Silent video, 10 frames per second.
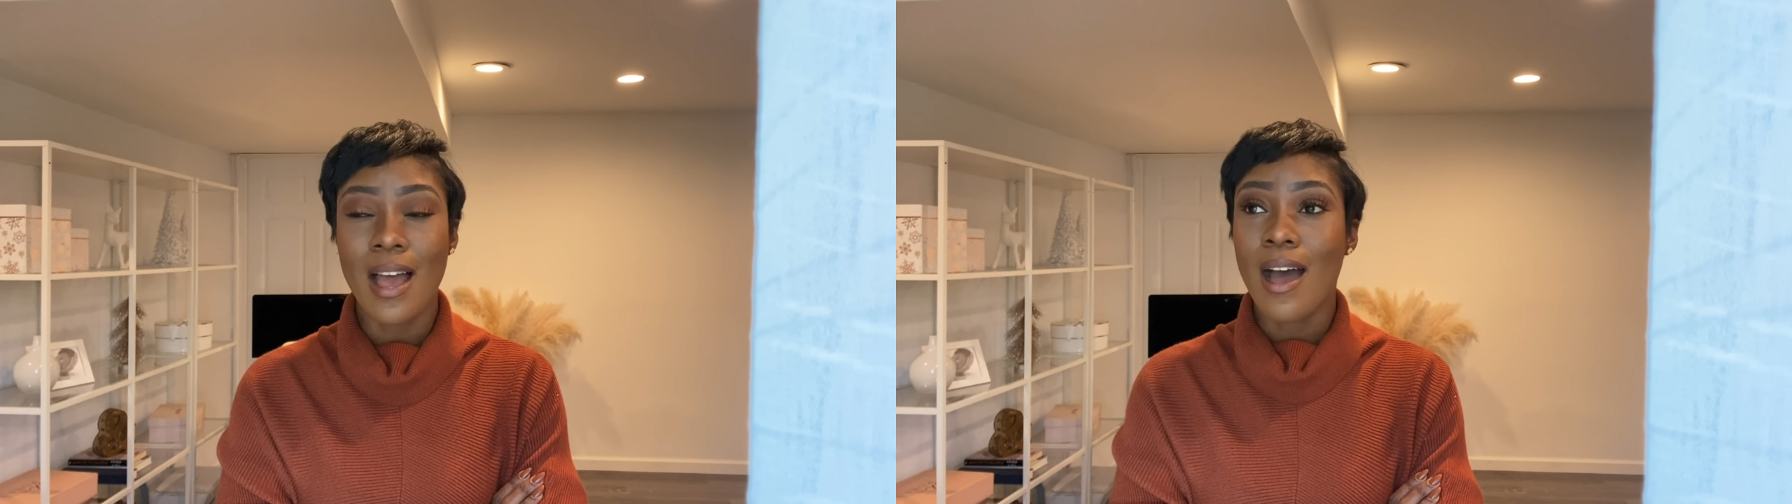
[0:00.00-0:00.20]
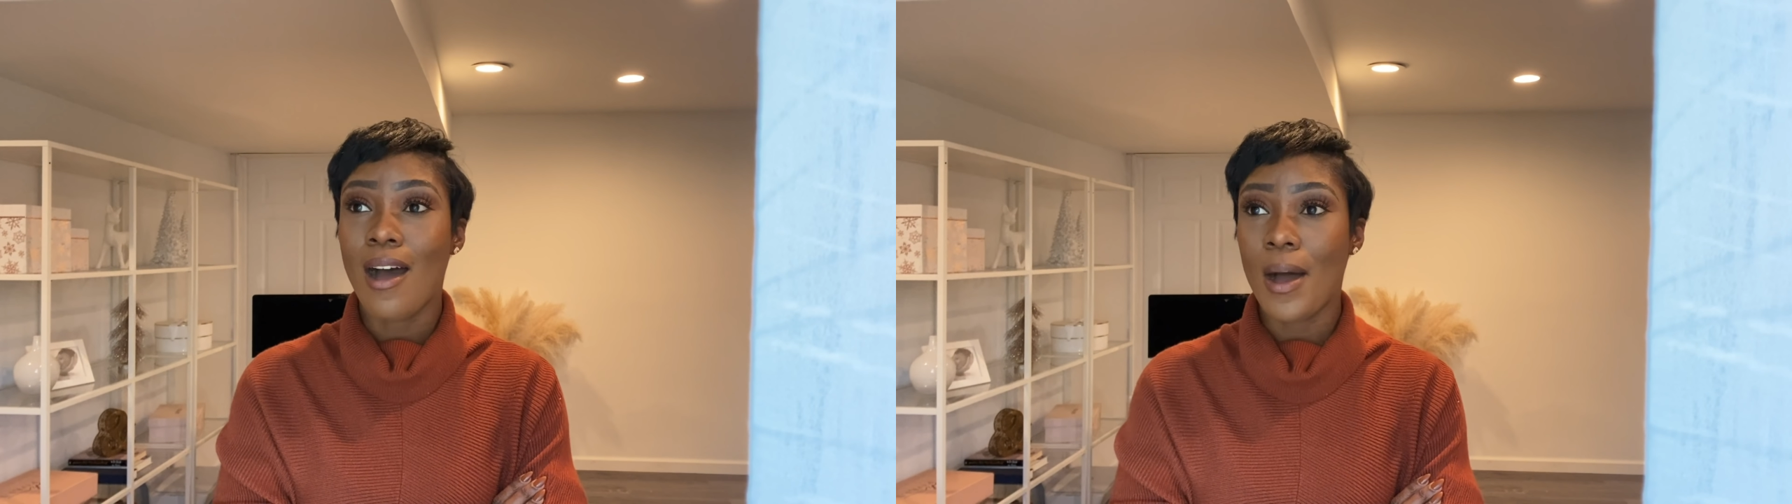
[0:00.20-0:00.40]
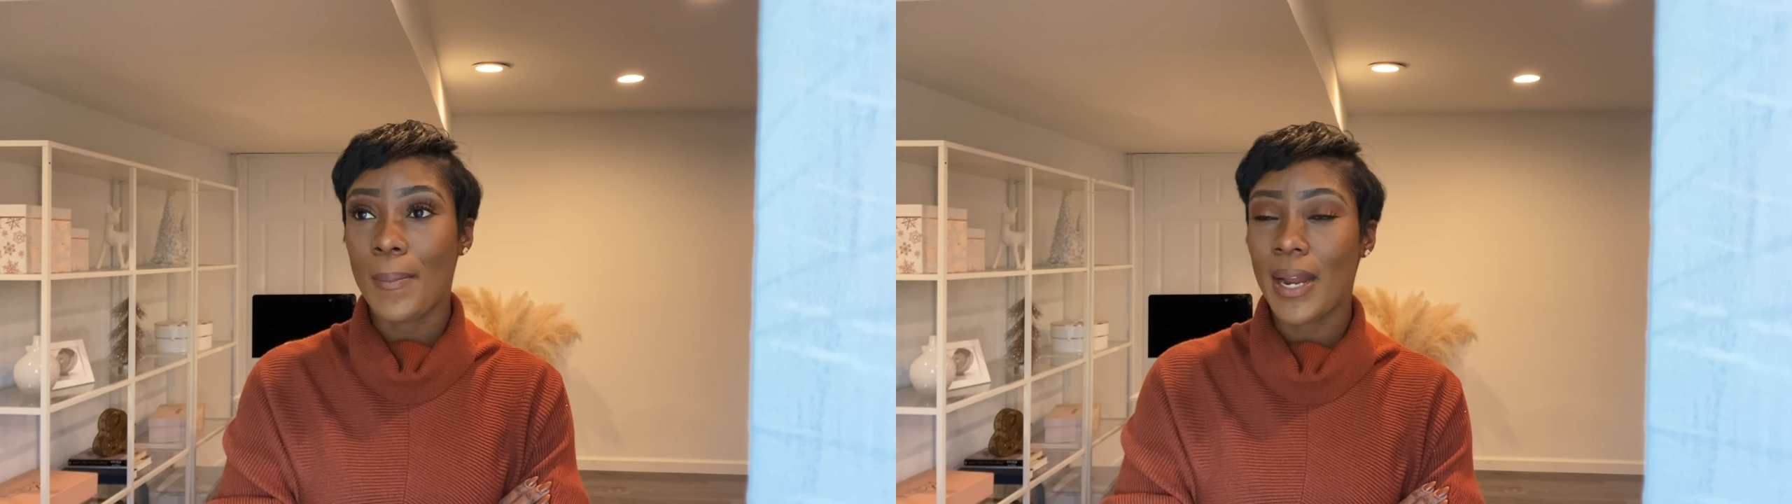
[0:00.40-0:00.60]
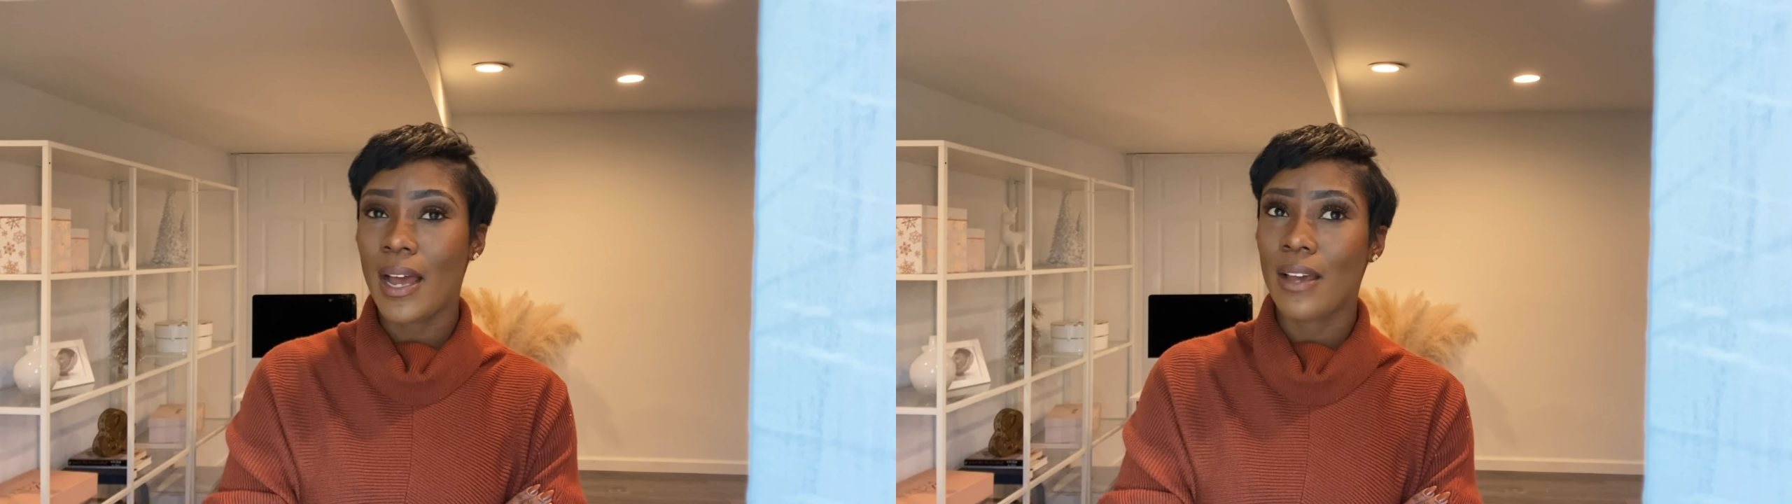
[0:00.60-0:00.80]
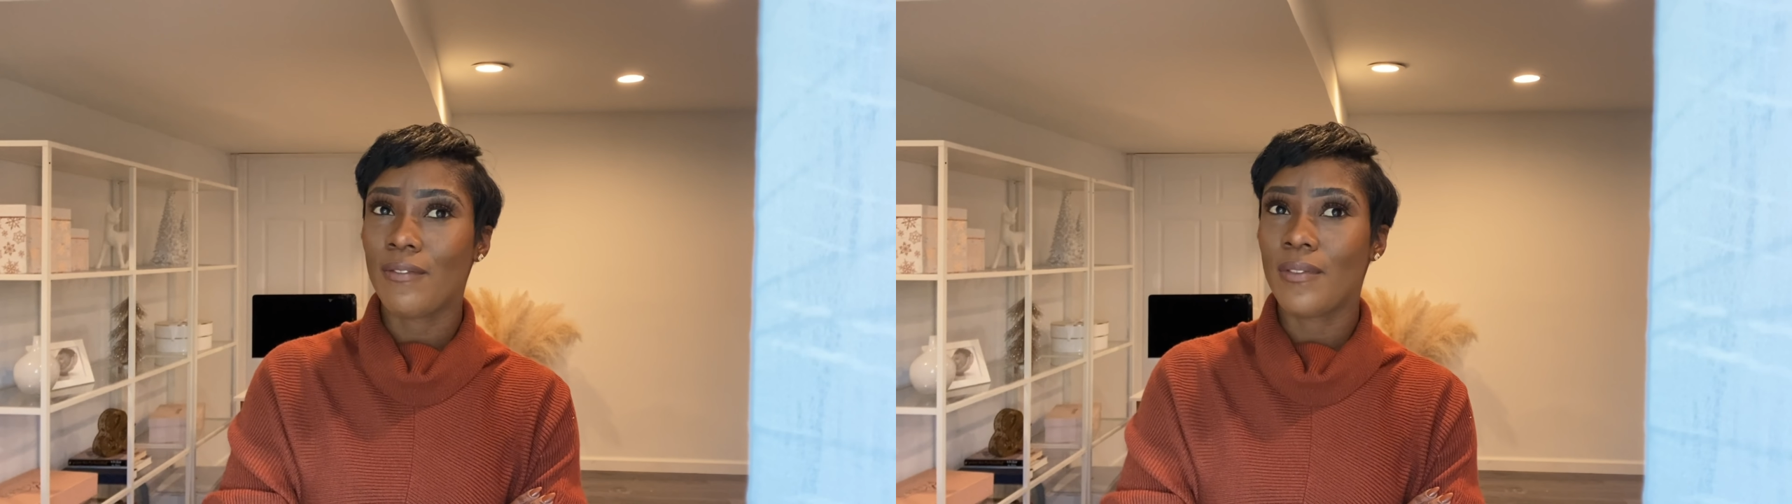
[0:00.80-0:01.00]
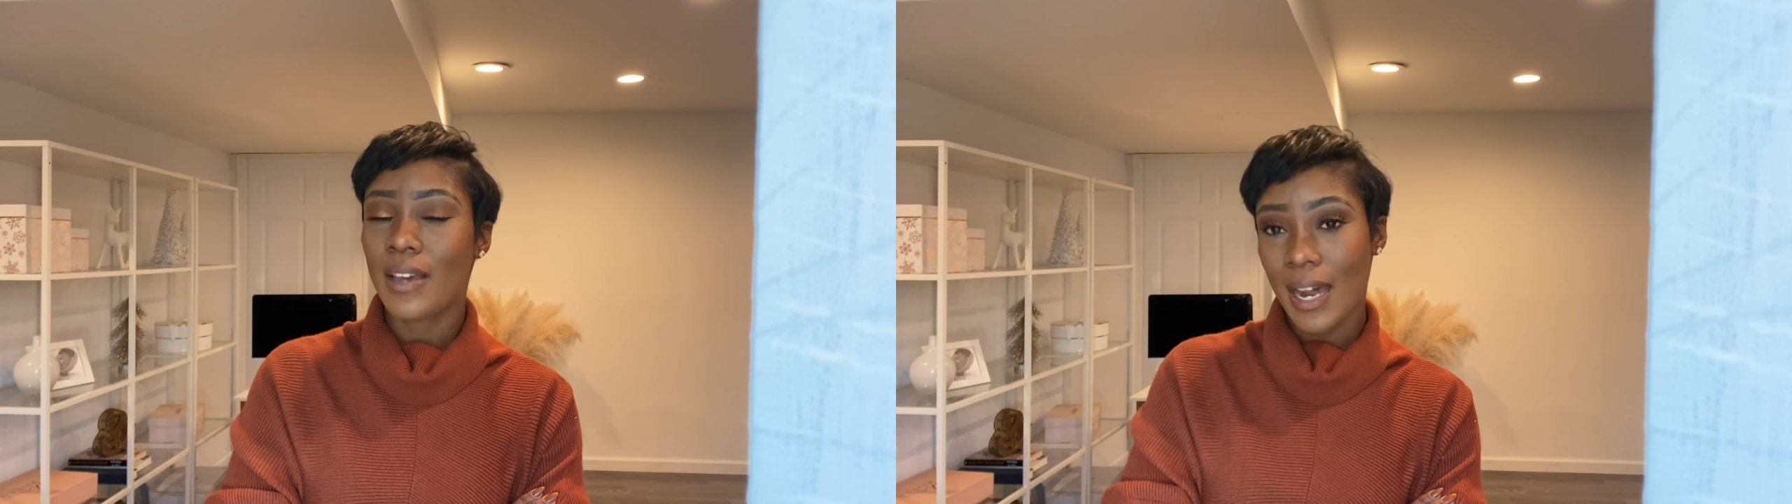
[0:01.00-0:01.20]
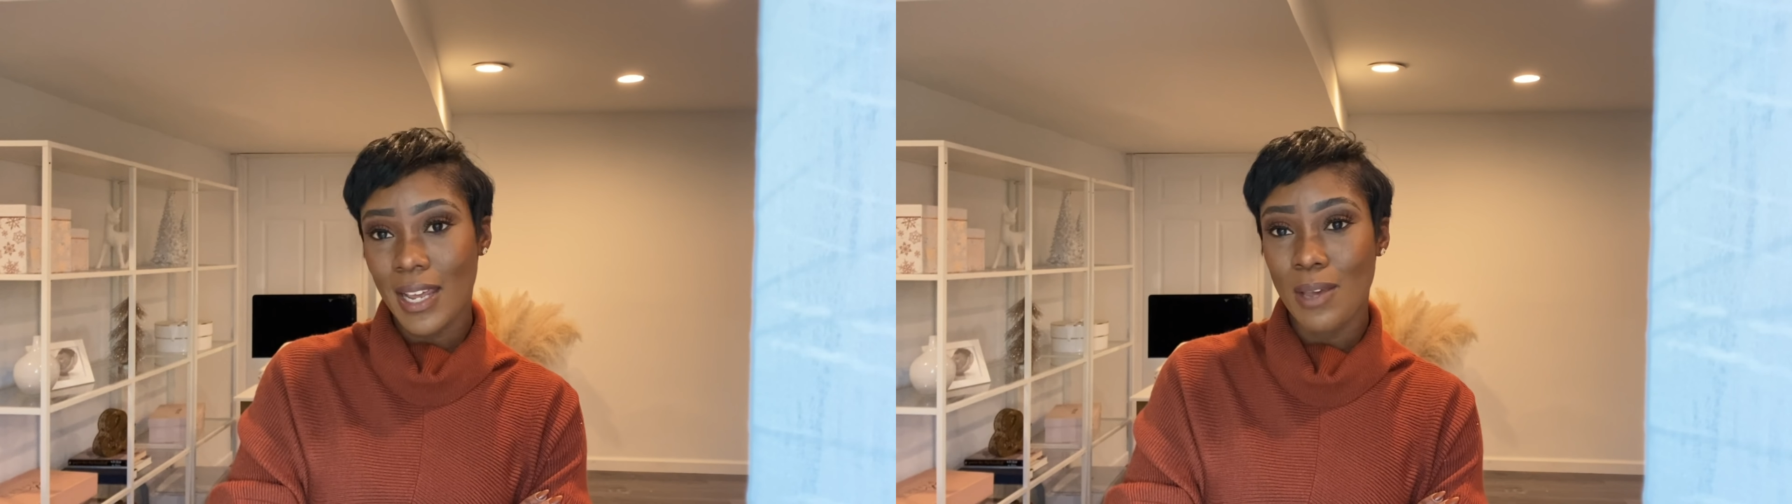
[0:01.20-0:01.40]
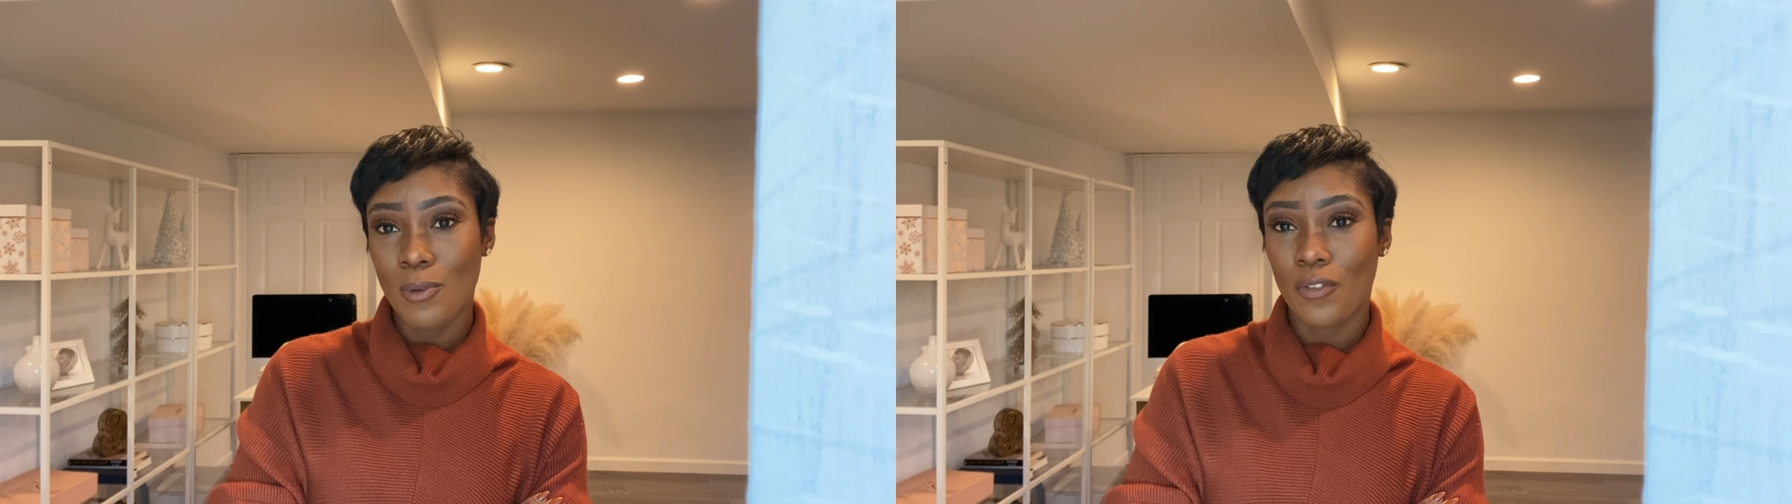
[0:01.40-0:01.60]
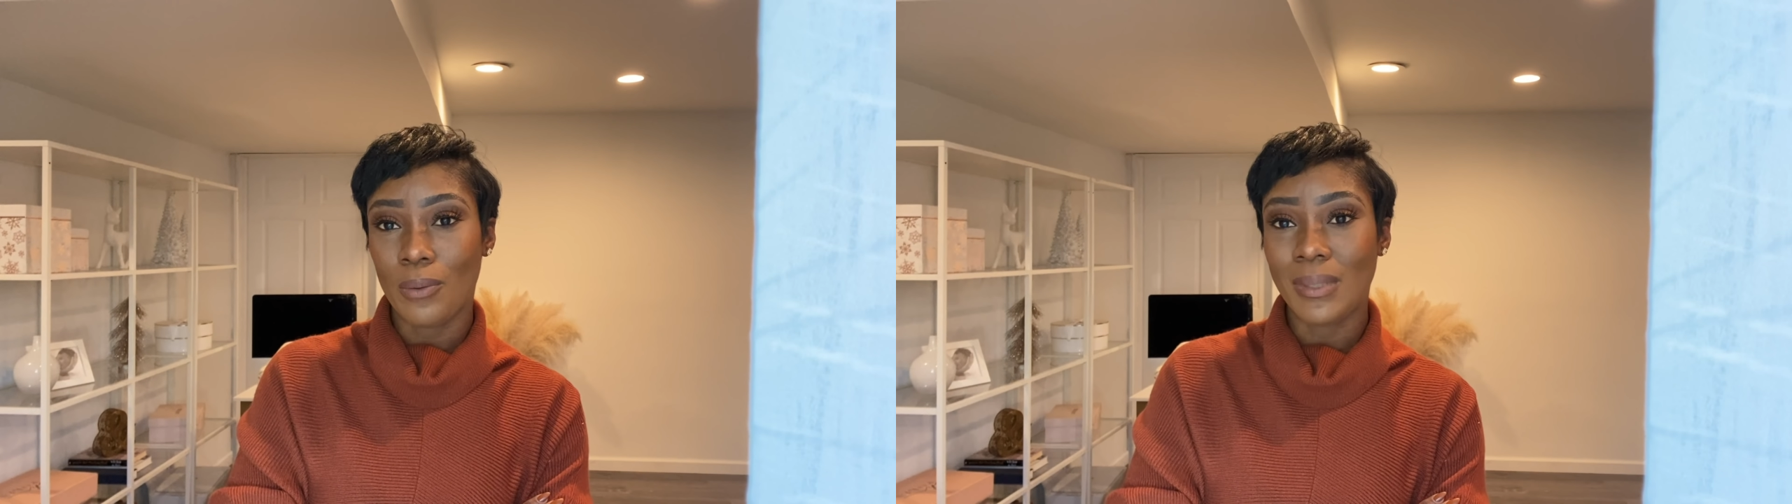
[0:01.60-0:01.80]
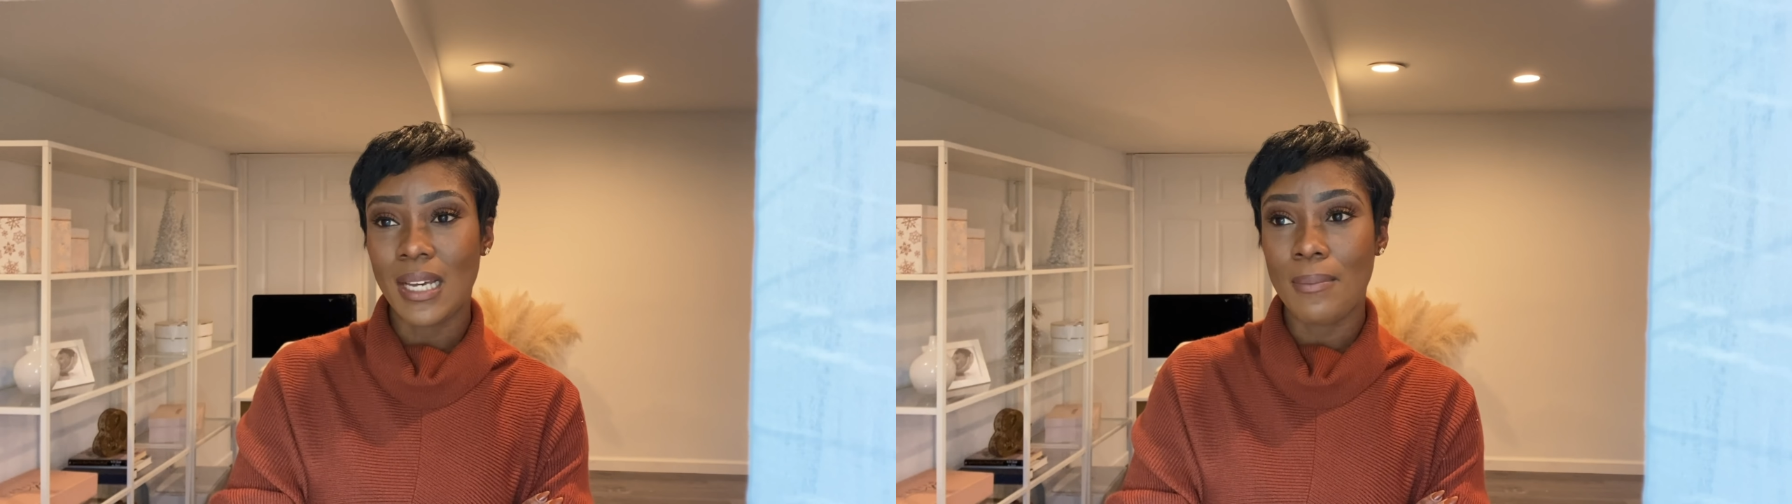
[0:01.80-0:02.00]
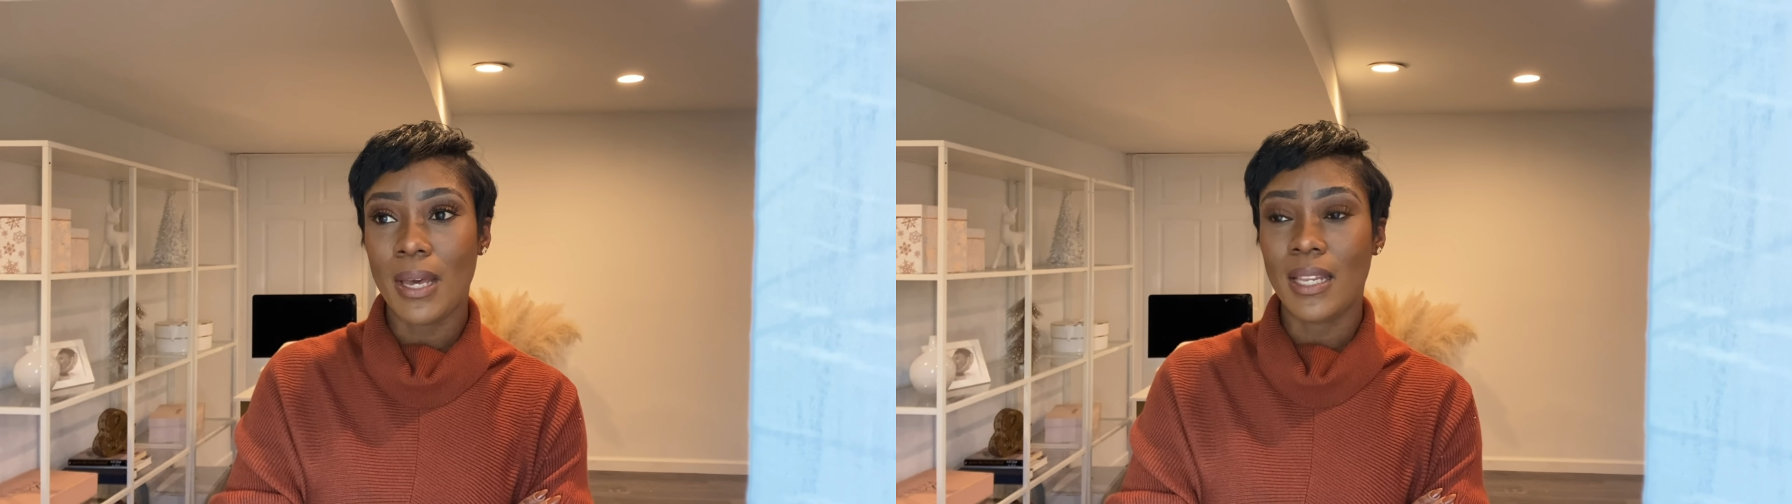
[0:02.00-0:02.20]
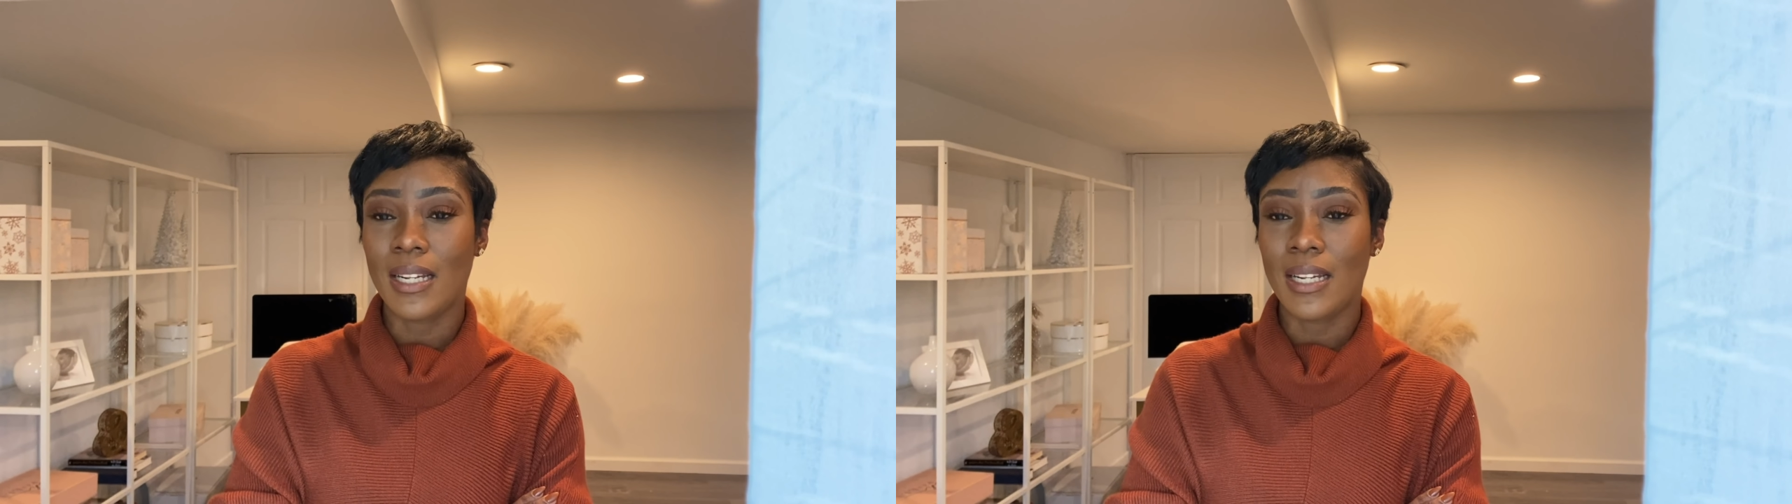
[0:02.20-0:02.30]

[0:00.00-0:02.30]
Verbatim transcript: um, but I got an email from them and they